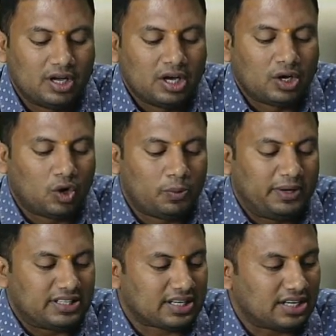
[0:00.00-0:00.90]
group
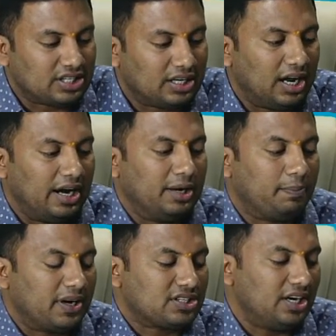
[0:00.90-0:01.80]
discussion and personal